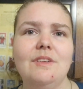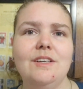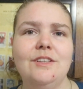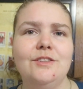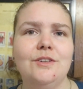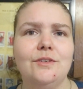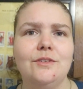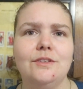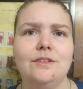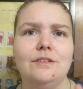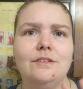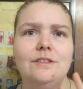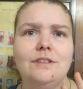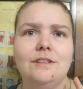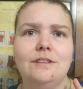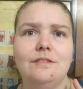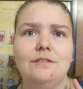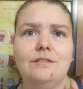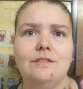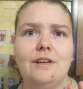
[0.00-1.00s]
So
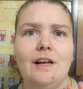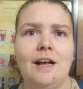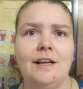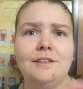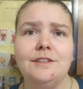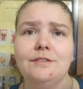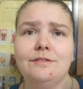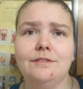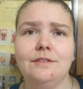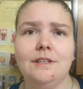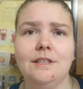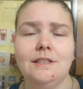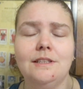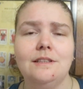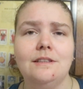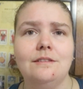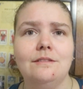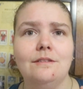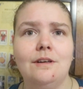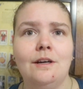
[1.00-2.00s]
as of
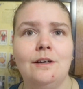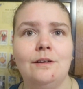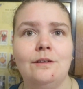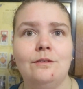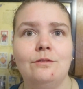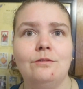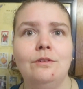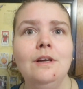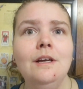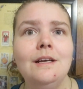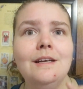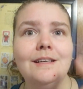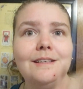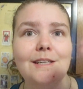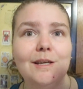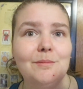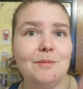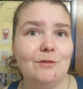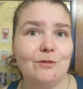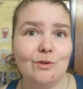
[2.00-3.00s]

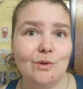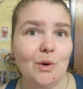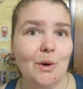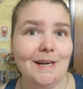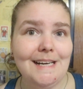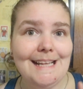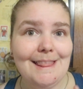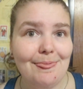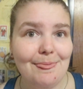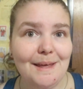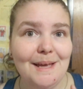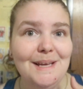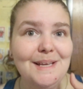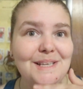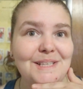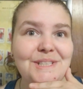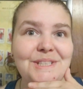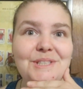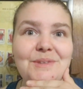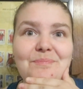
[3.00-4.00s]
time of recording
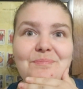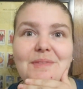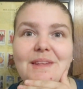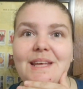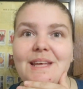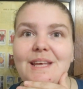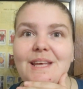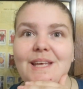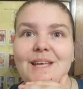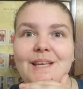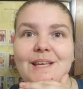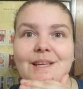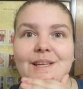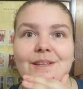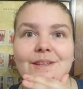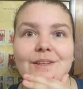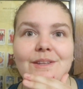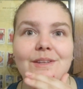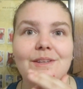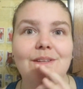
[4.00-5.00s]
this
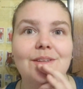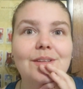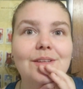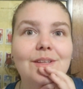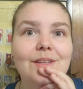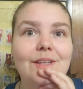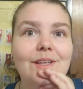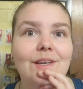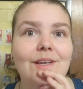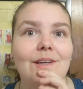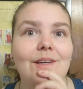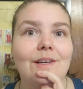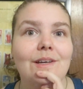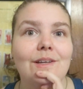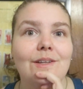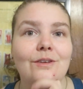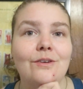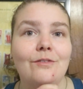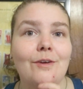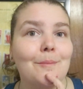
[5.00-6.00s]
in
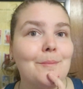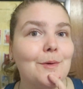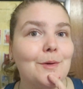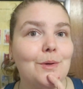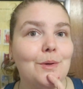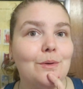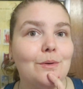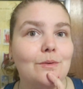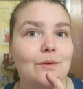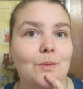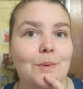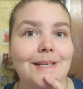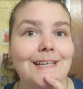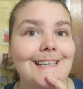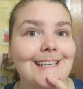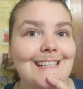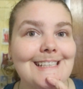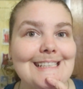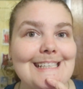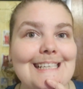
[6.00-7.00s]
November
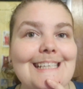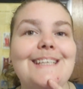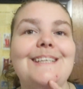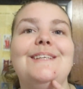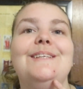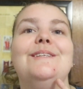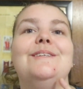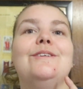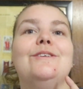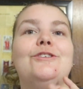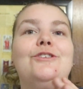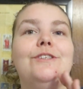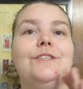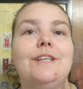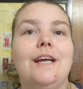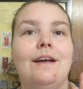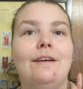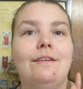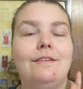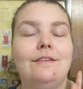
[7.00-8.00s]
2019,
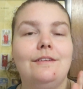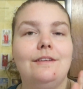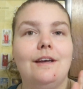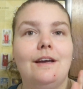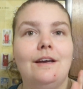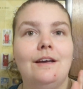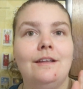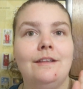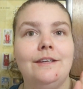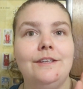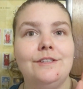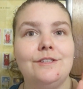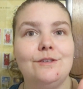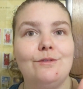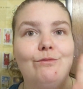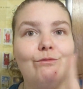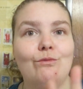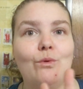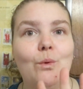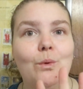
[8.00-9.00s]
she's had at
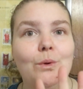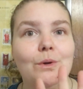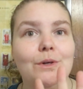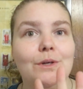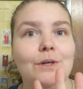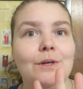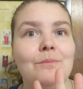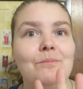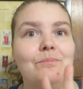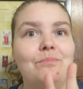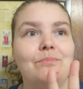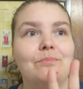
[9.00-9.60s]
least four,